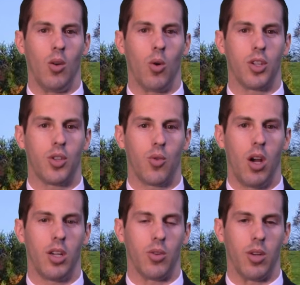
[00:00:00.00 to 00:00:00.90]
or
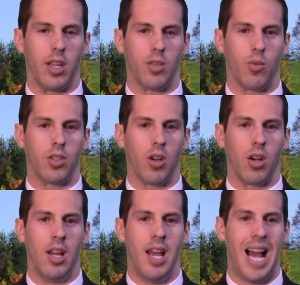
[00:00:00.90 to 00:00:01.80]
strong drinks, which
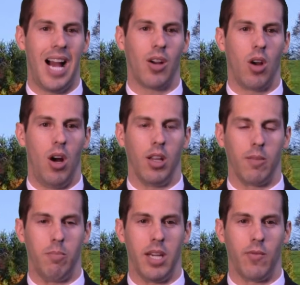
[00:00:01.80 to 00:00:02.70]
are
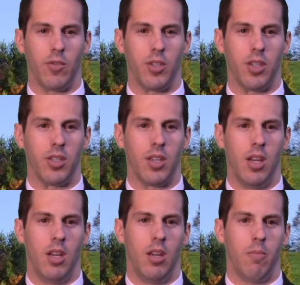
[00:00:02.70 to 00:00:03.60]
alcoholic beverages,
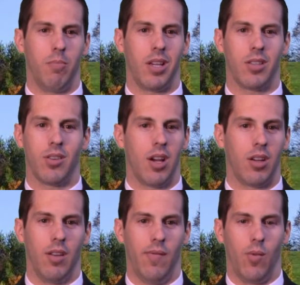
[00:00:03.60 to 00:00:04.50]
because they're not
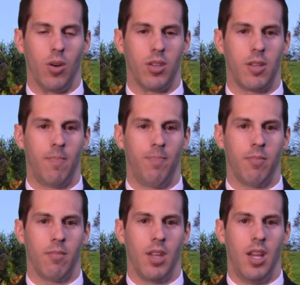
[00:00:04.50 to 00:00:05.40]
good for us.
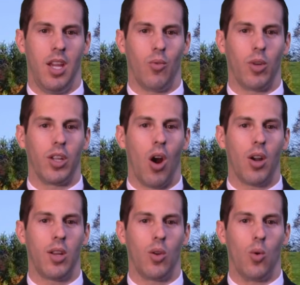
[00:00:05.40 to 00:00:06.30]

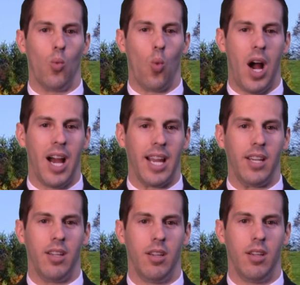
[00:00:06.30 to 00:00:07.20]
Regarding
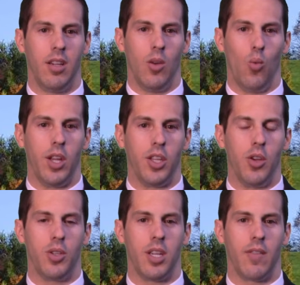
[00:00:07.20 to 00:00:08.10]
wine, when
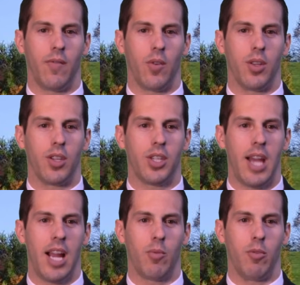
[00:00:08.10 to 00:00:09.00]
using for the
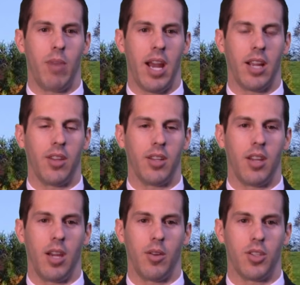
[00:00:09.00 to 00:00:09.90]
sacrament back at that
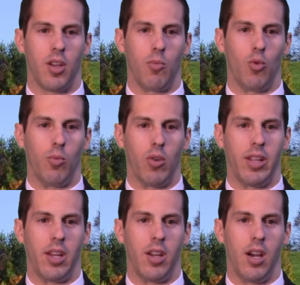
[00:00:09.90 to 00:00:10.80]
time, because some will bring
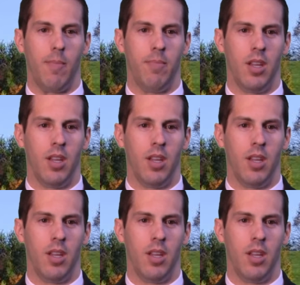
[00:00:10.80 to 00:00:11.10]
that up,